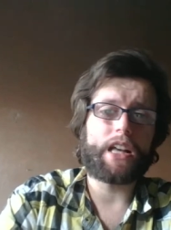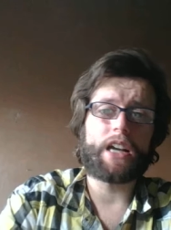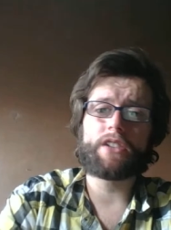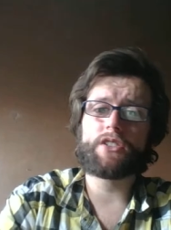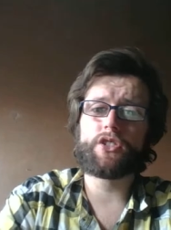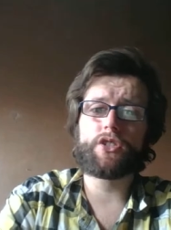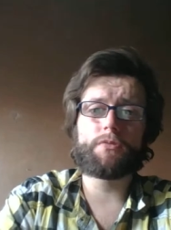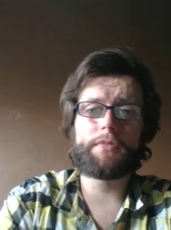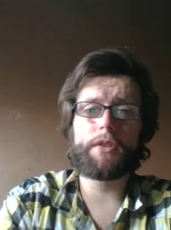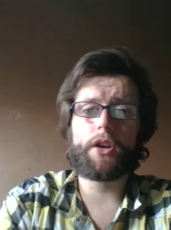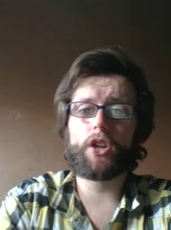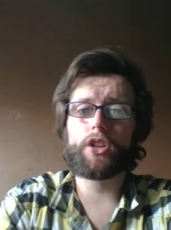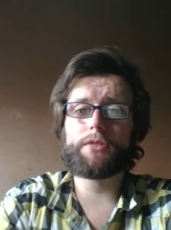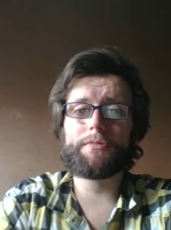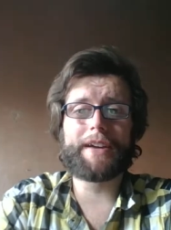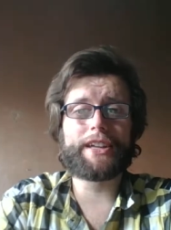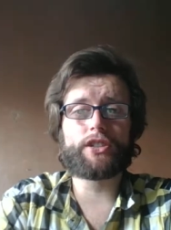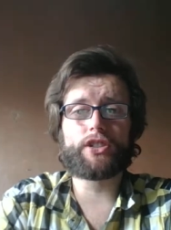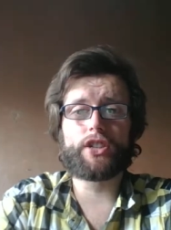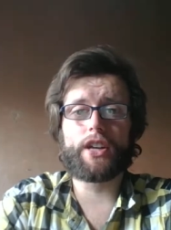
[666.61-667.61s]
Should be on the
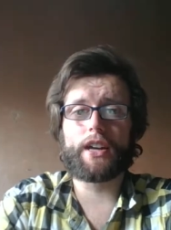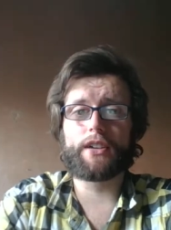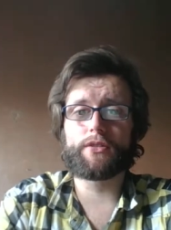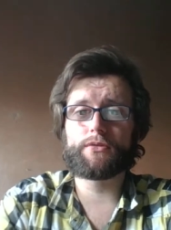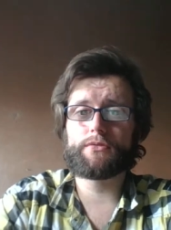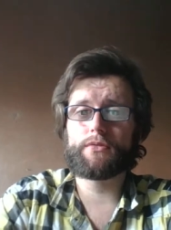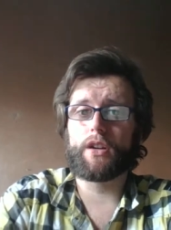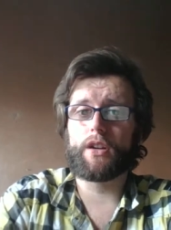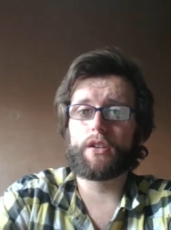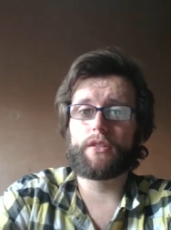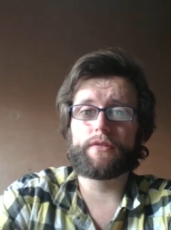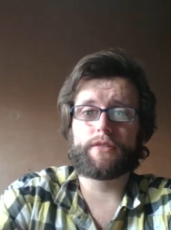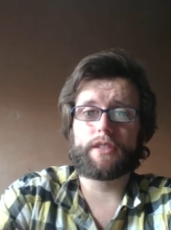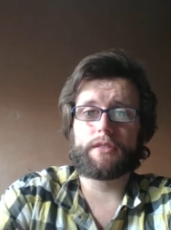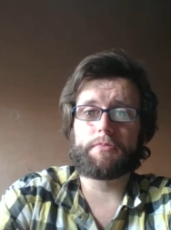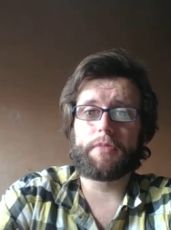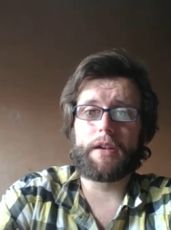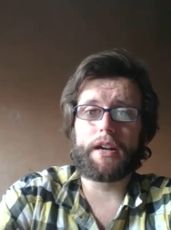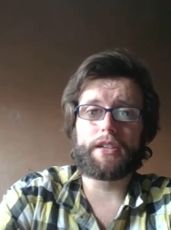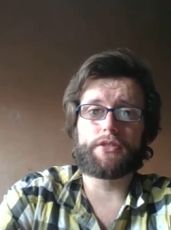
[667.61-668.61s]
main channel, hopefully
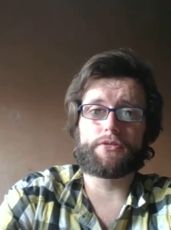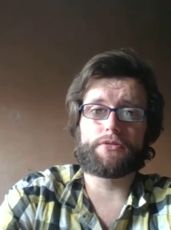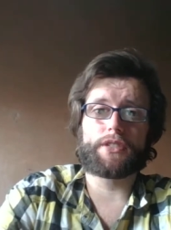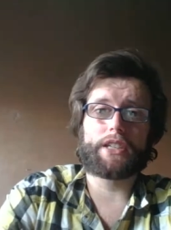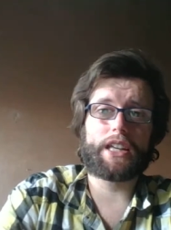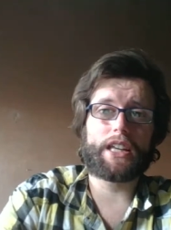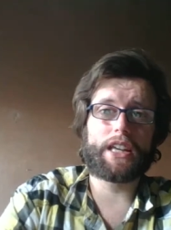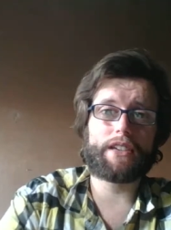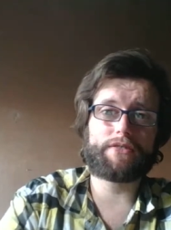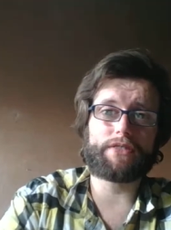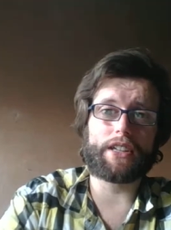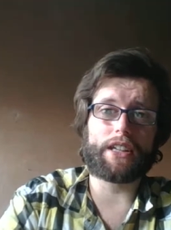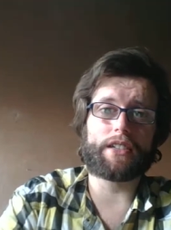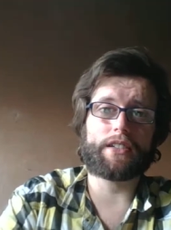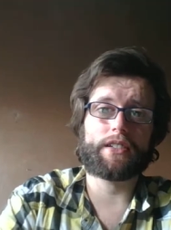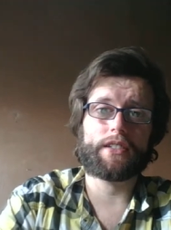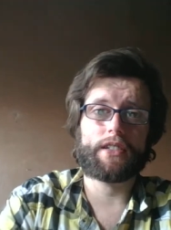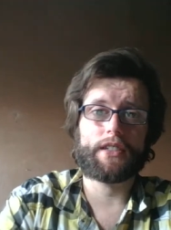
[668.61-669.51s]
by Sunday evening.